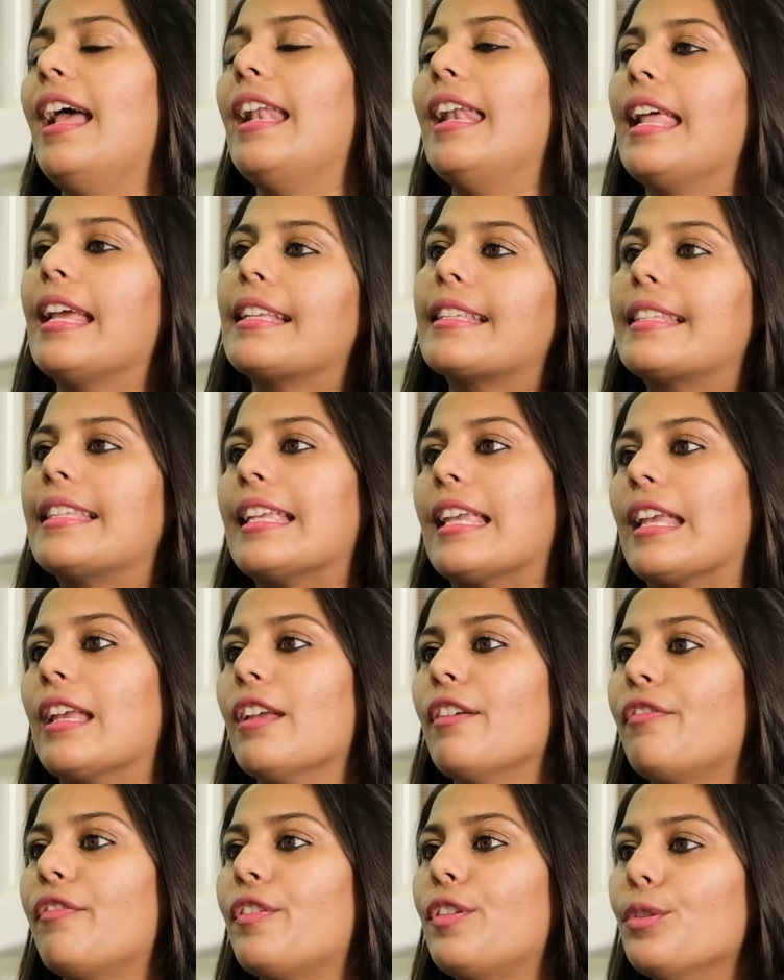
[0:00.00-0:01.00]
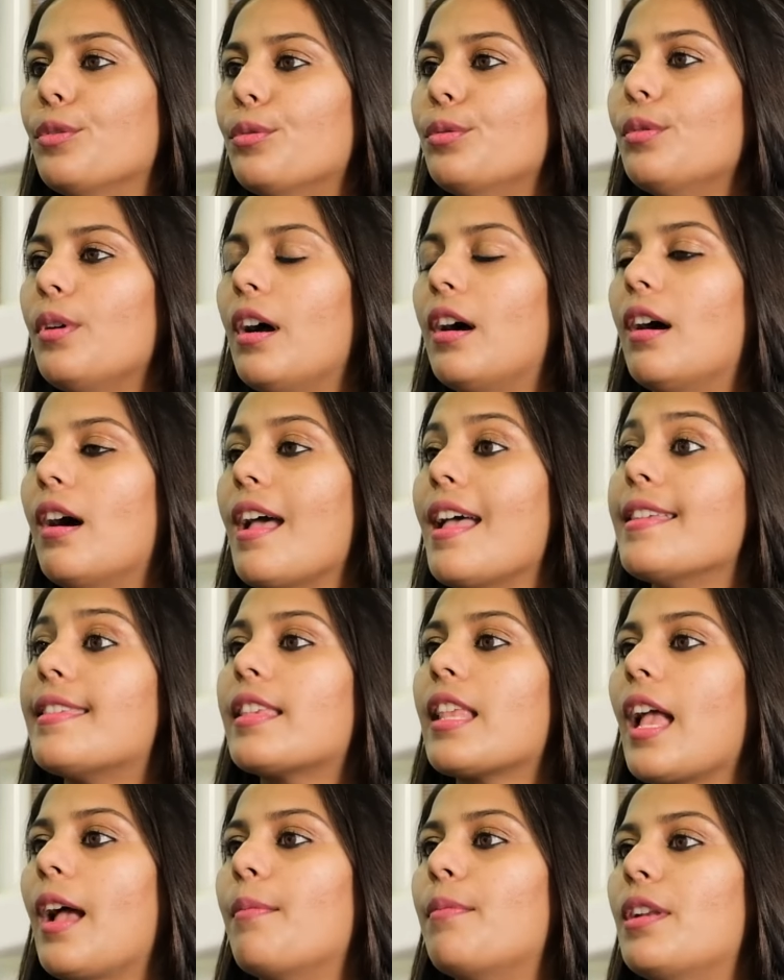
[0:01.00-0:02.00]
Like see, if you
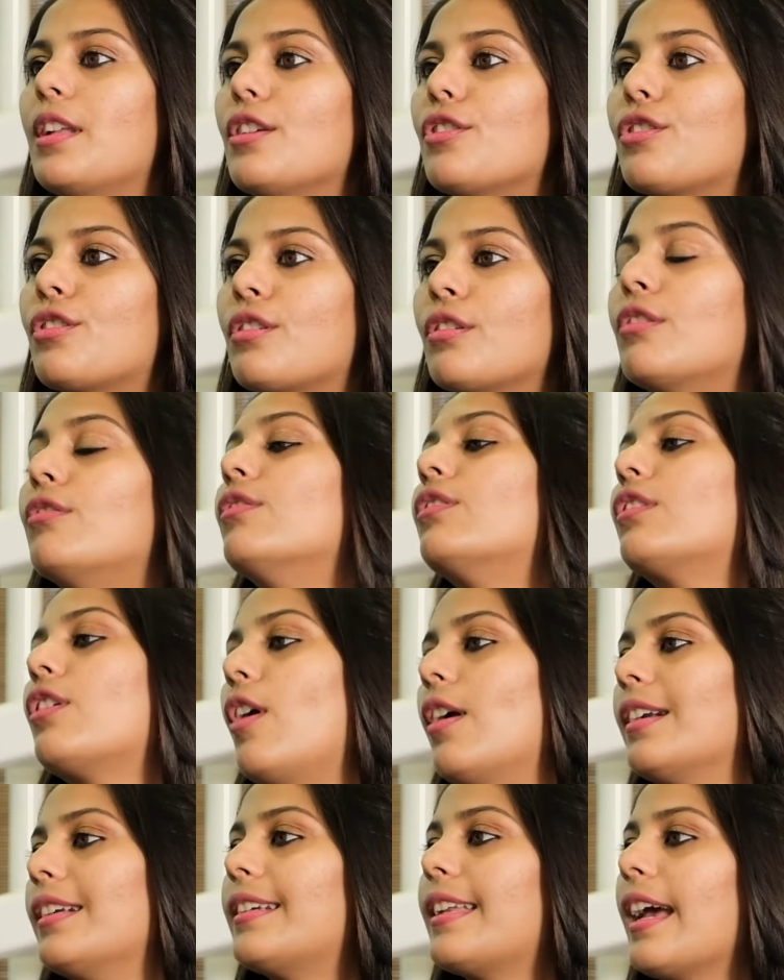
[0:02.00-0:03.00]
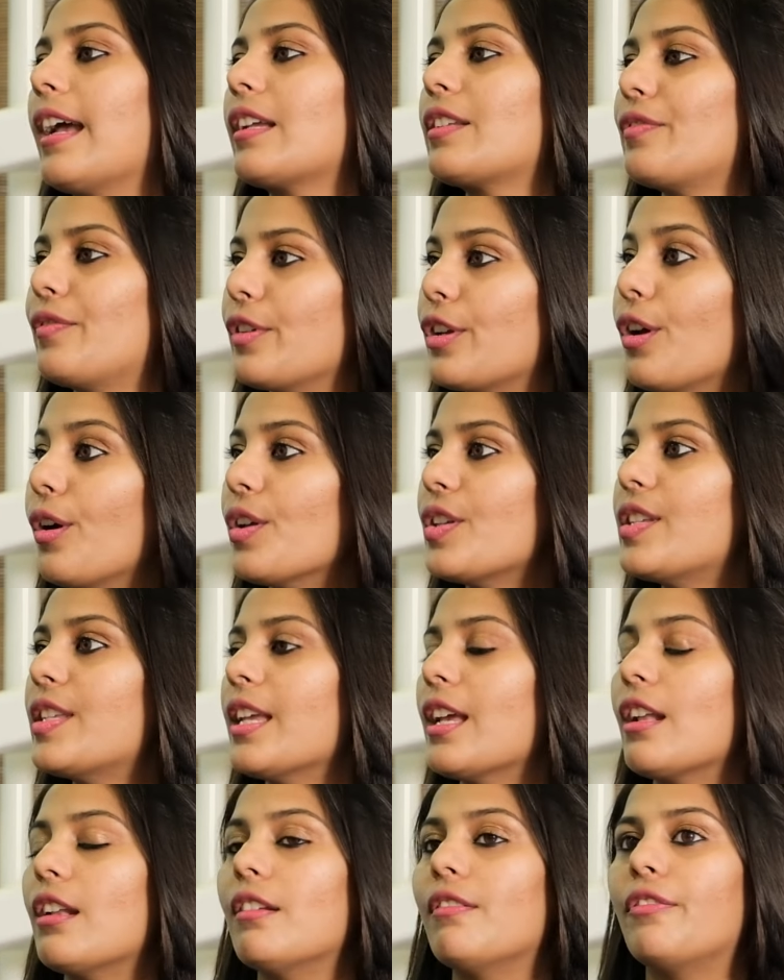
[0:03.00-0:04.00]
establish good contacts for
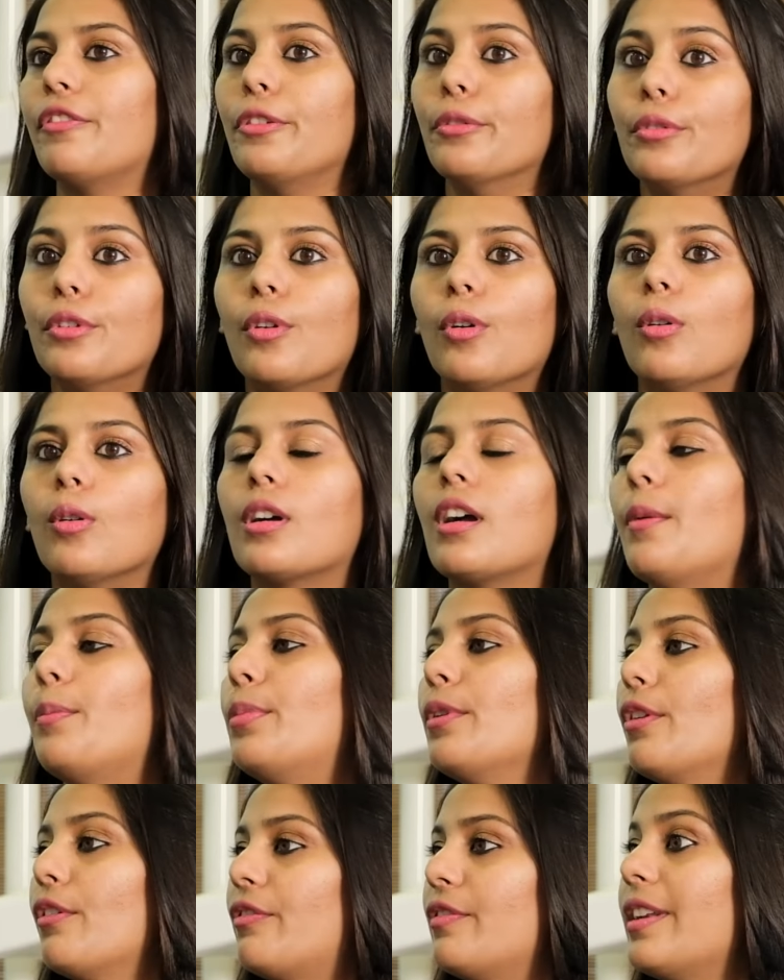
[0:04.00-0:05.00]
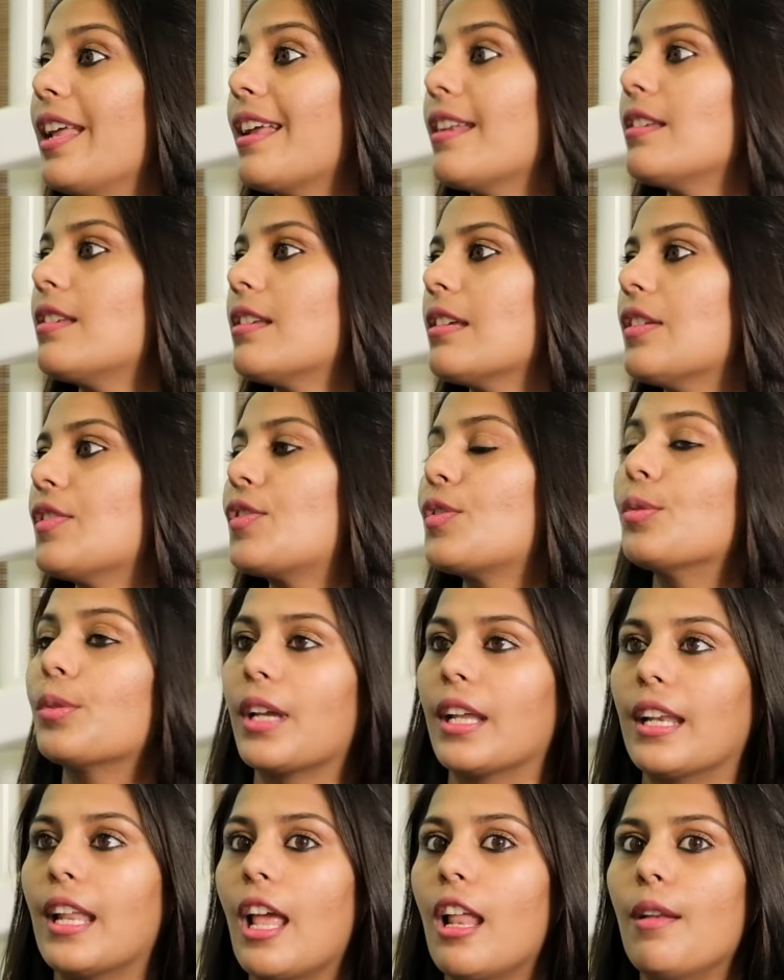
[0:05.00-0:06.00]
yourself, you know a couple of dentists who
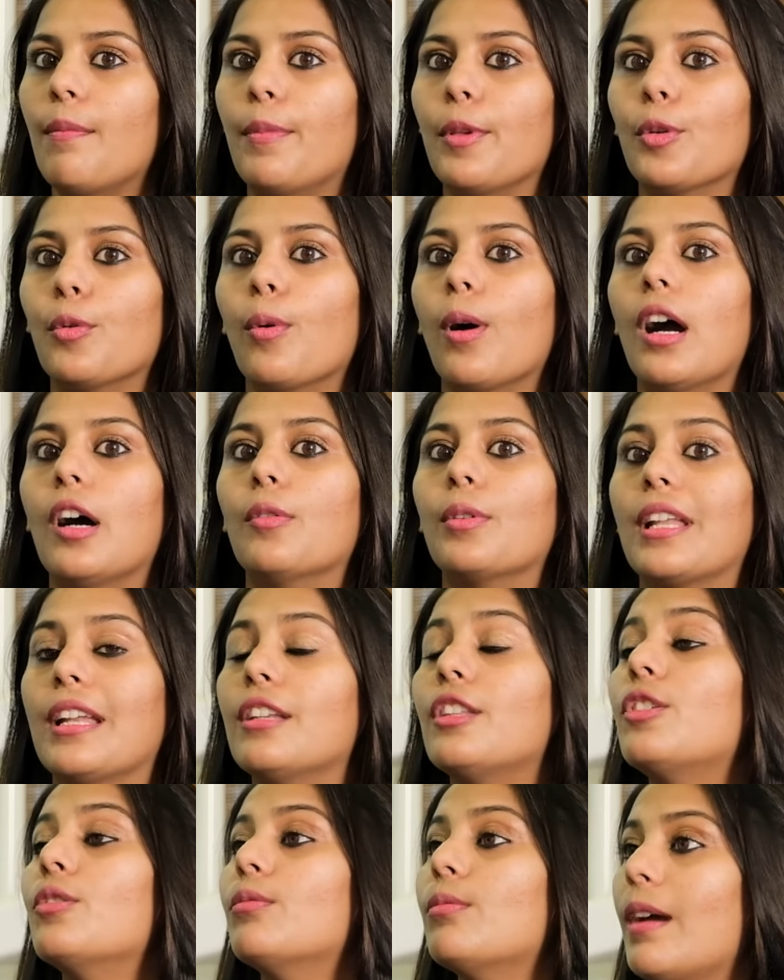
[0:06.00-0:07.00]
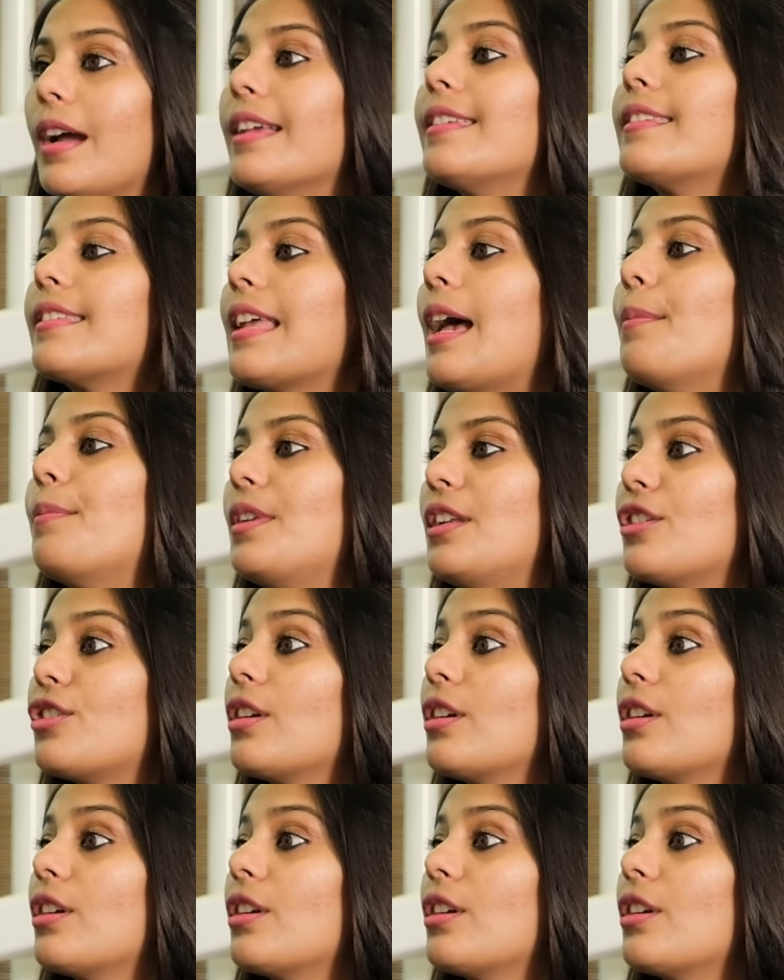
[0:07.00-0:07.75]
can help you out and you establish